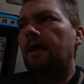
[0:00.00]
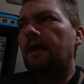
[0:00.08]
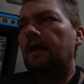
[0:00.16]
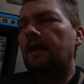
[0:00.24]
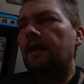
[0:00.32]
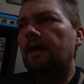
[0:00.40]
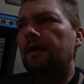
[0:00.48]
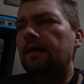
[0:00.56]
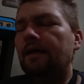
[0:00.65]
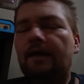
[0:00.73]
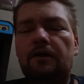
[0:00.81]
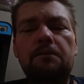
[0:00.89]

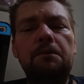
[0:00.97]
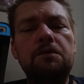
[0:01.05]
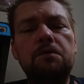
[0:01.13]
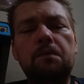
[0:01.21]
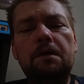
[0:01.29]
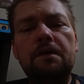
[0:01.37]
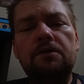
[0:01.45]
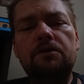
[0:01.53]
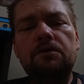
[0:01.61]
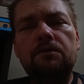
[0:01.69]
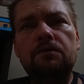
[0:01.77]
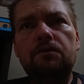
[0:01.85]
I almost wanted
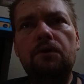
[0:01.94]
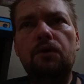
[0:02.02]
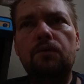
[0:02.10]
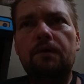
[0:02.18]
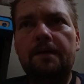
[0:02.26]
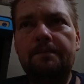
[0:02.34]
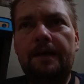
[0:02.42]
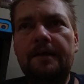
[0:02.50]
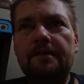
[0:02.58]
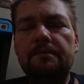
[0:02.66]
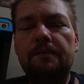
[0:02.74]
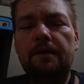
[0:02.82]
to go right
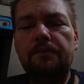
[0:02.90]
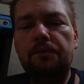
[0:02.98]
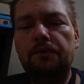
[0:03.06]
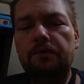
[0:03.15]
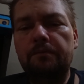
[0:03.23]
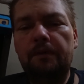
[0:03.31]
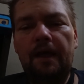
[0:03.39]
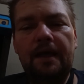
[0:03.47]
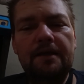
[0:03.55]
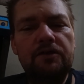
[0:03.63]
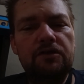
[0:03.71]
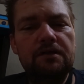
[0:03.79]
back to my room
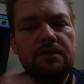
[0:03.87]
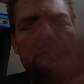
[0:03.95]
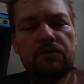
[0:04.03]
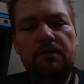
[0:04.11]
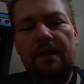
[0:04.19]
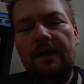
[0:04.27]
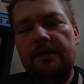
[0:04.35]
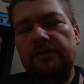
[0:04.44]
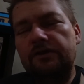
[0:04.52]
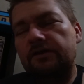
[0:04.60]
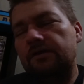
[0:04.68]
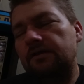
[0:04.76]
and just crash.